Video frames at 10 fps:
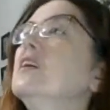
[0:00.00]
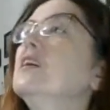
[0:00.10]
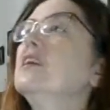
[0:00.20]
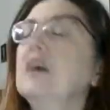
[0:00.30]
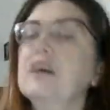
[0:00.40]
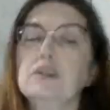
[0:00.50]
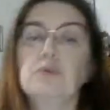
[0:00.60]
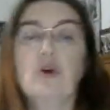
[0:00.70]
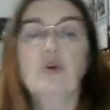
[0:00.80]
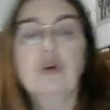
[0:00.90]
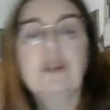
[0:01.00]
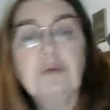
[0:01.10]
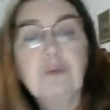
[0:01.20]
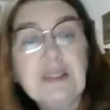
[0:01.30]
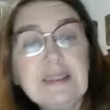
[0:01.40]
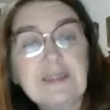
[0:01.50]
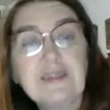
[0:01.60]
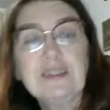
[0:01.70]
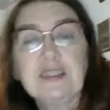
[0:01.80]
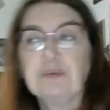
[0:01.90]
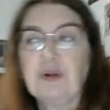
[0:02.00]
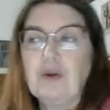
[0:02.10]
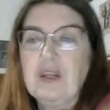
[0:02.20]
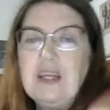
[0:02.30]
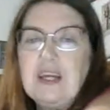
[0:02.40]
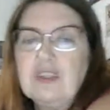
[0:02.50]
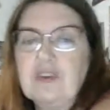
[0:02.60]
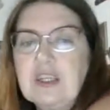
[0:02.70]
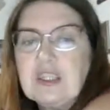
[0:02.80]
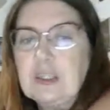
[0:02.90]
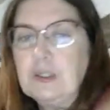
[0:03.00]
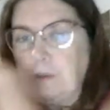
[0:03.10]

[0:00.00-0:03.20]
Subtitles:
I guess we're going to winter since we're going in that direction.